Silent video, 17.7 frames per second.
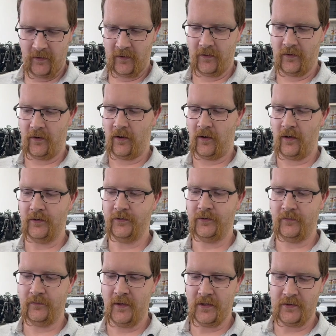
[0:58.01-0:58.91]
They're
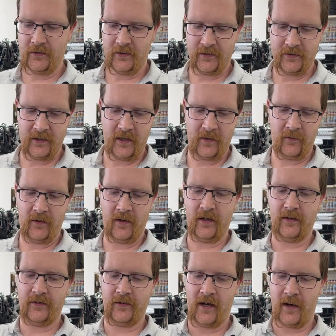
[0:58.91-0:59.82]
also measured the same
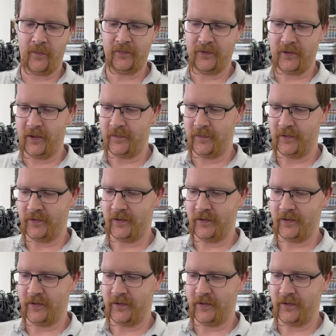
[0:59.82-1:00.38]
way, top surface